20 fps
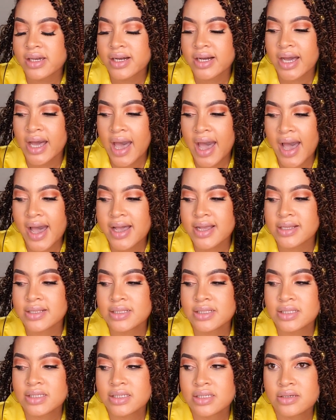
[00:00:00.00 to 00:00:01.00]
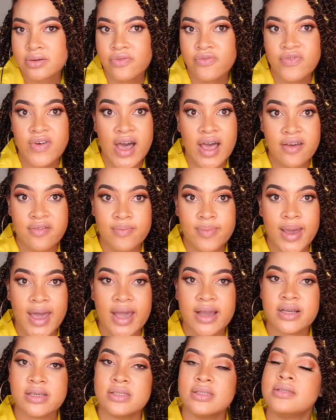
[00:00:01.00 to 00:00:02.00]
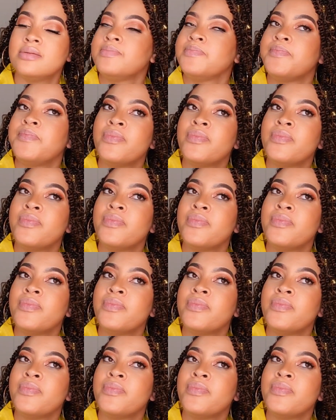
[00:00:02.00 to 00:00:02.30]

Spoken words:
got 5 packs.